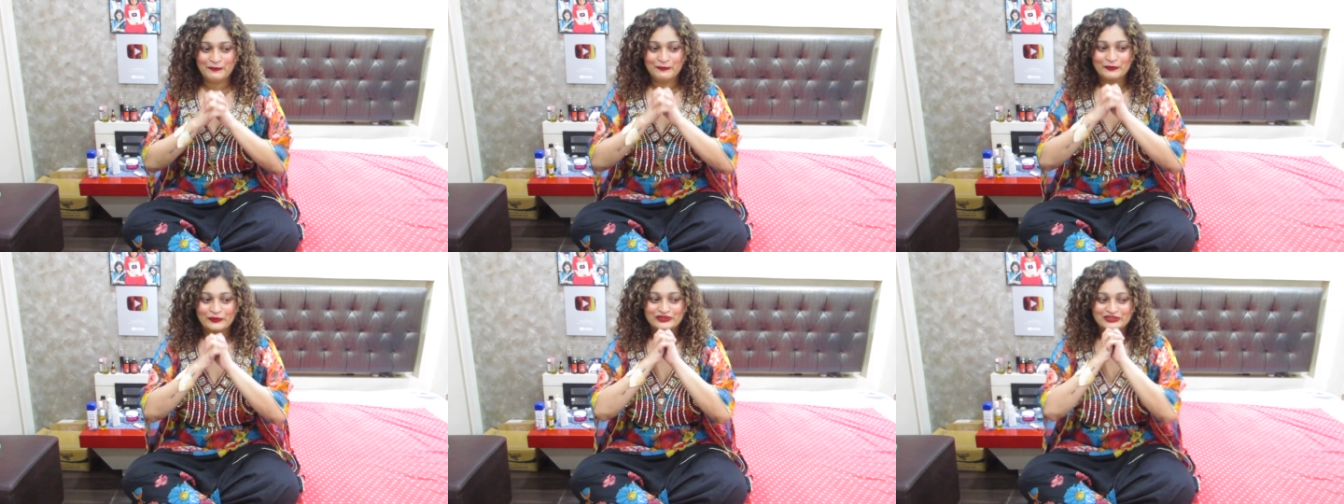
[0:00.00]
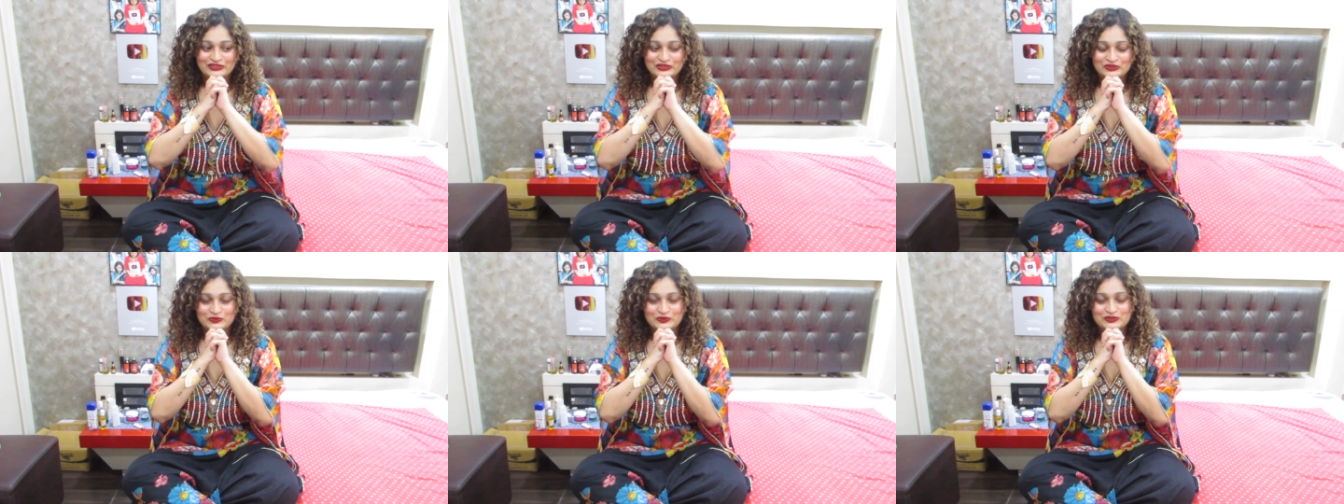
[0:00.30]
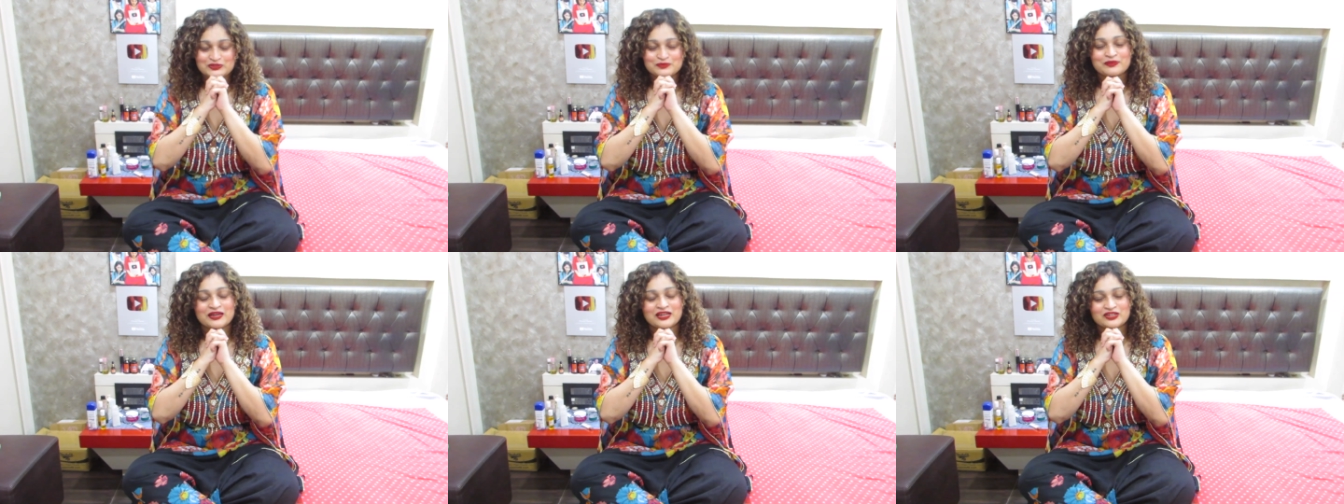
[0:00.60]
but this
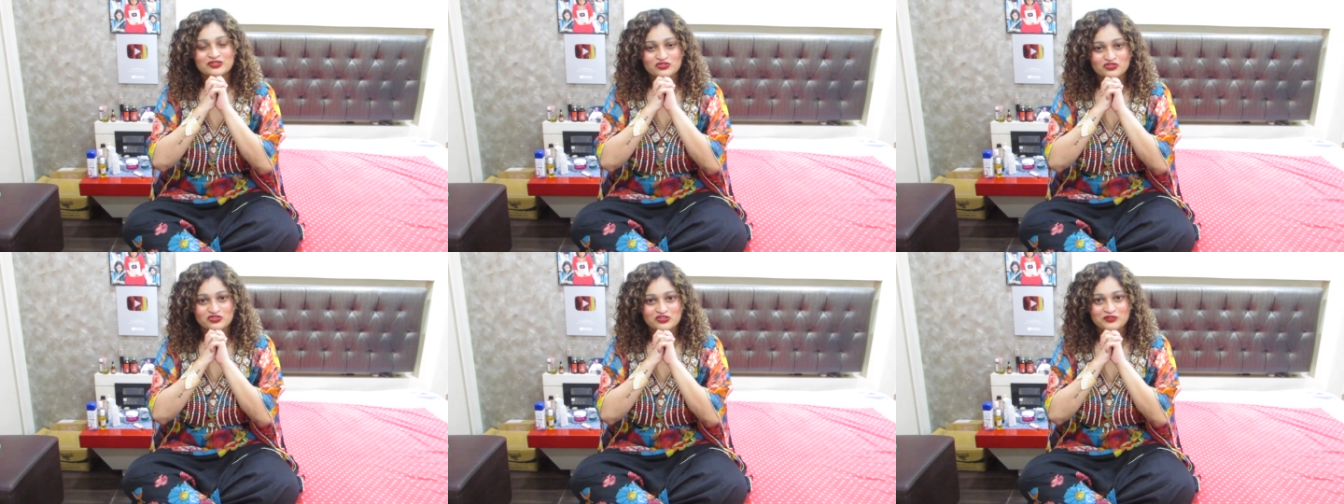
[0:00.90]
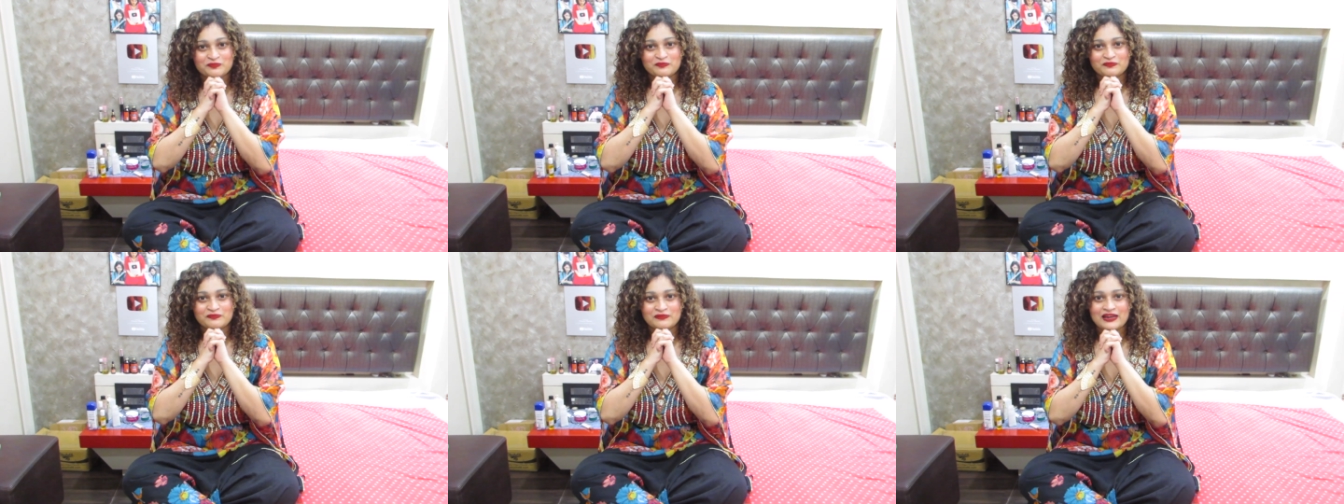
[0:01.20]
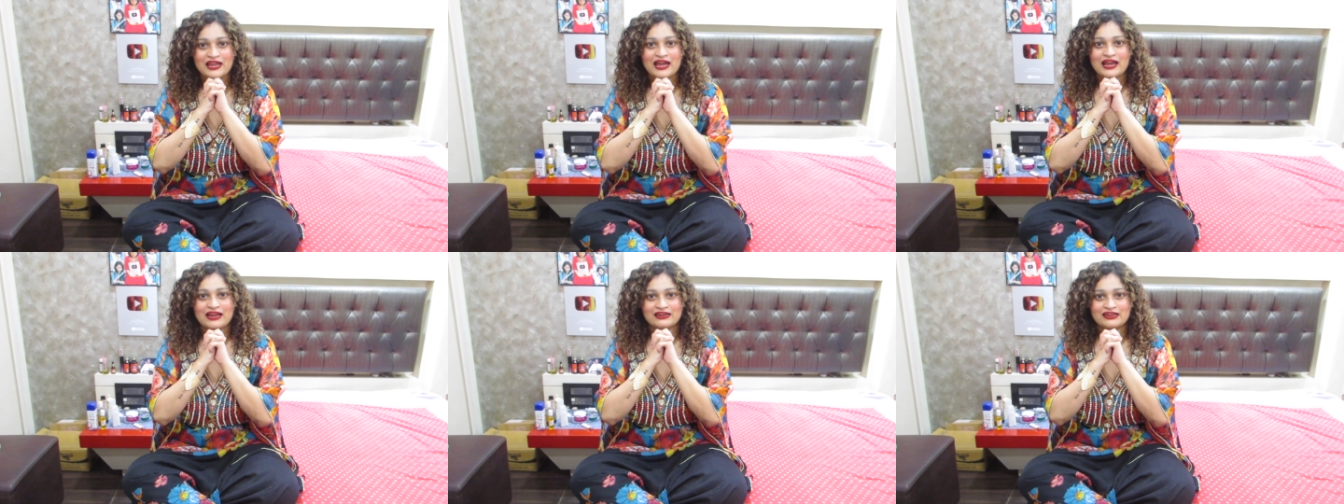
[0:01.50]
was my trip
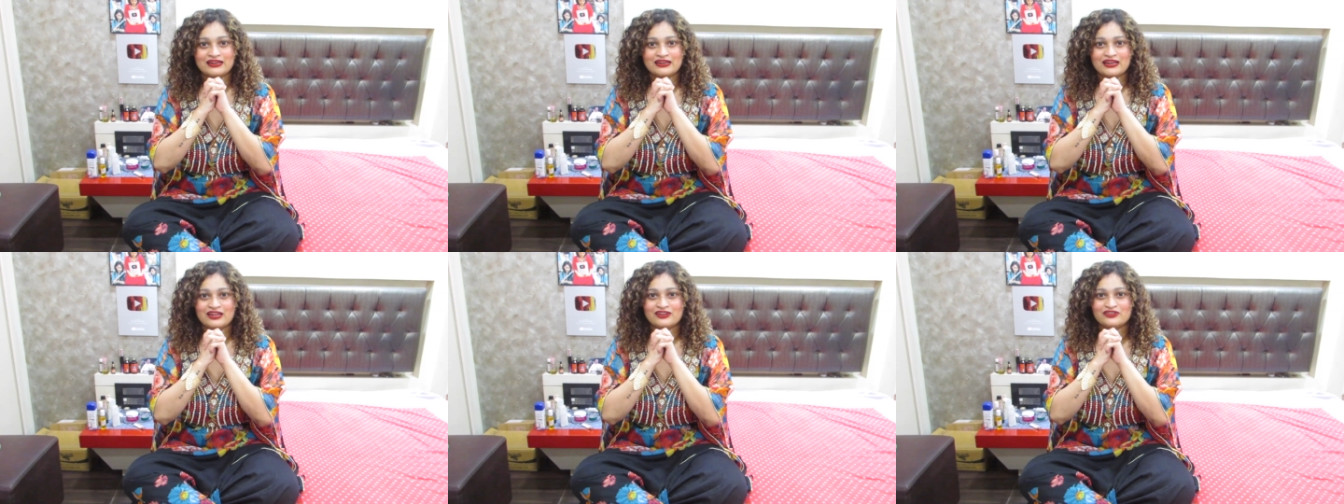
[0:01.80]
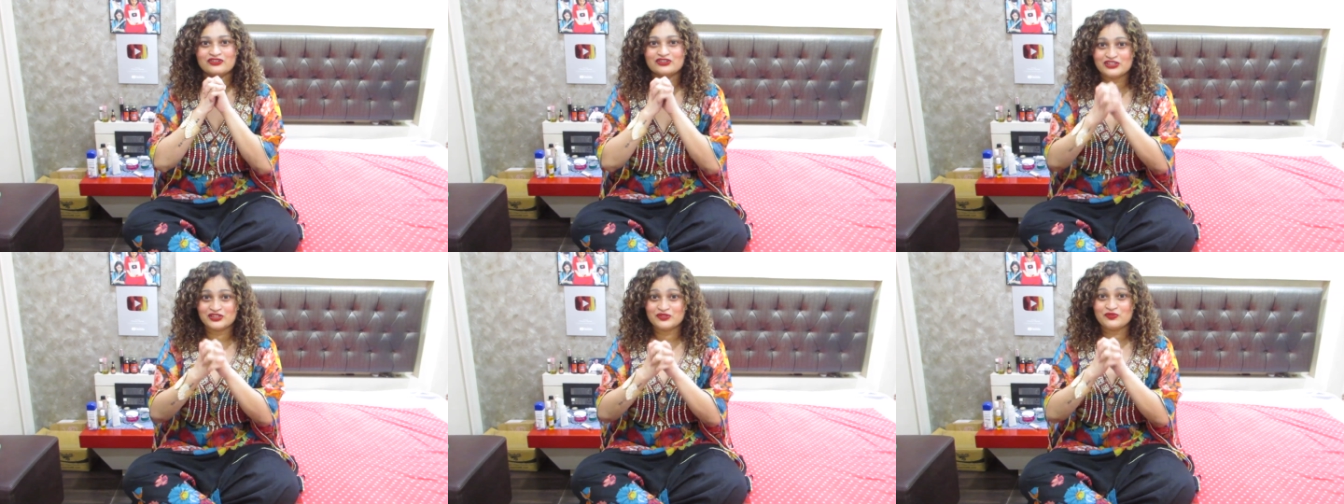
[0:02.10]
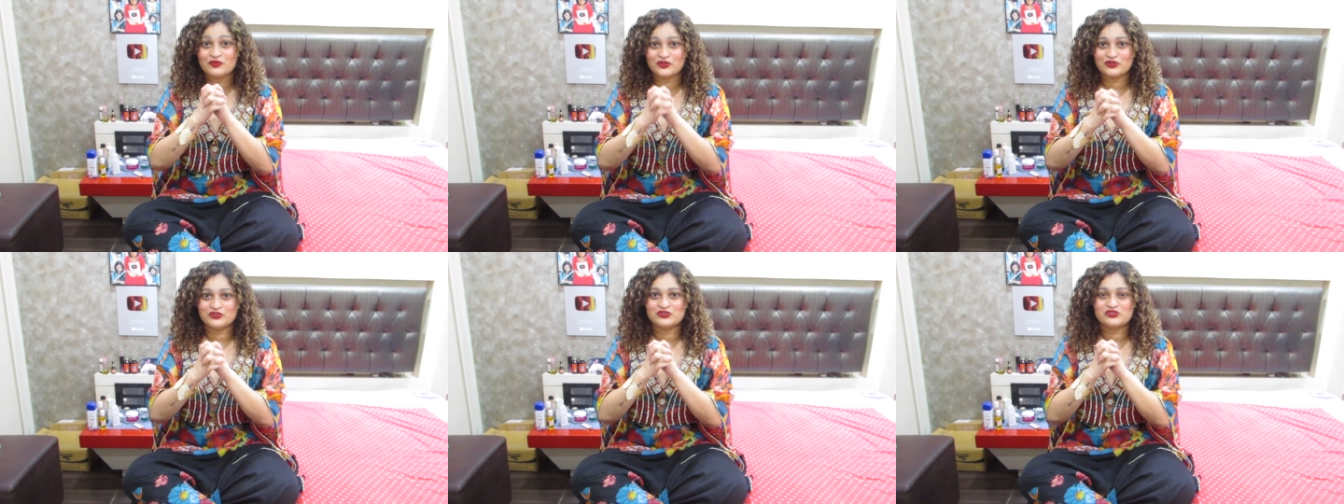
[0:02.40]
planned and I really
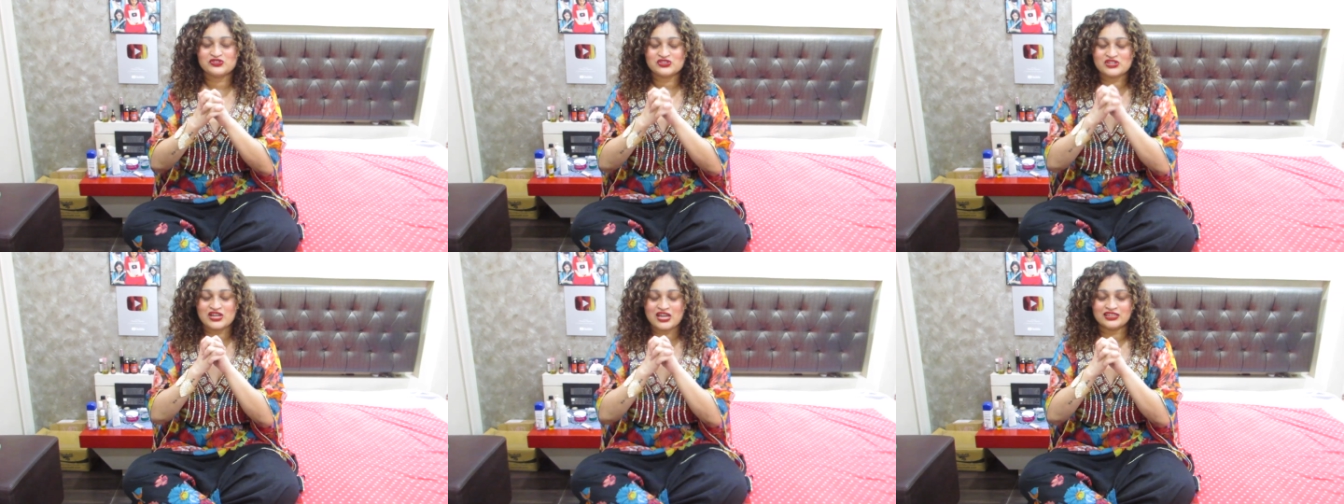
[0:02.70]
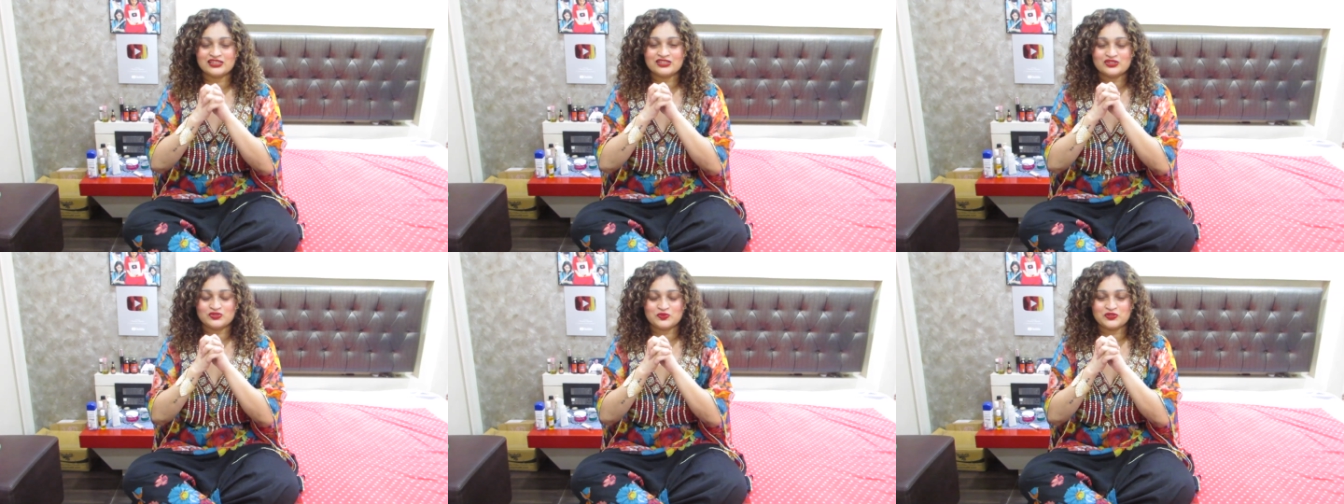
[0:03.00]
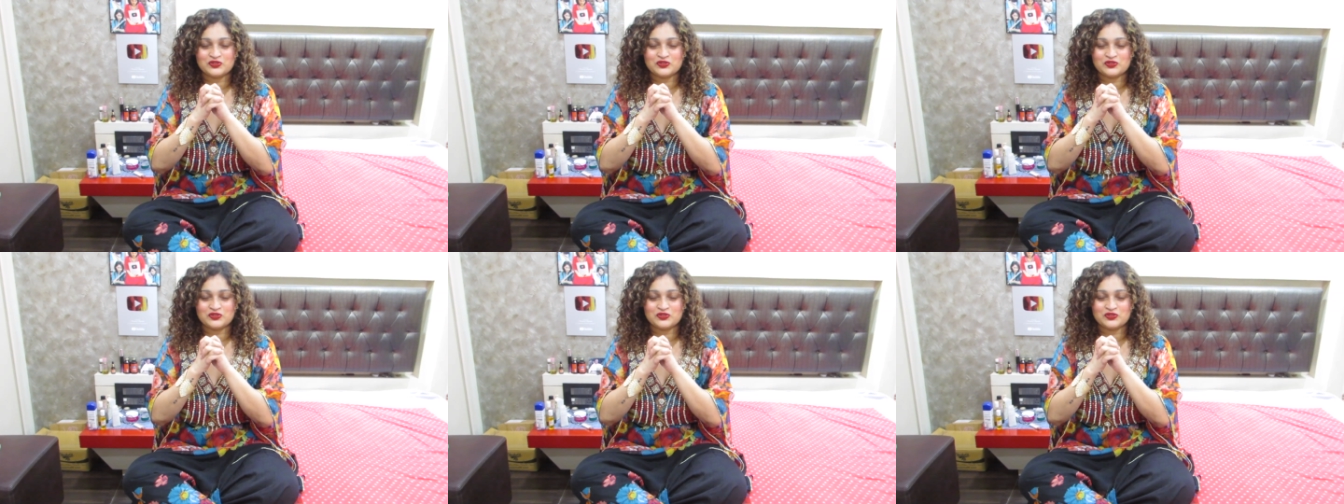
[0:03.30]
wanted to share this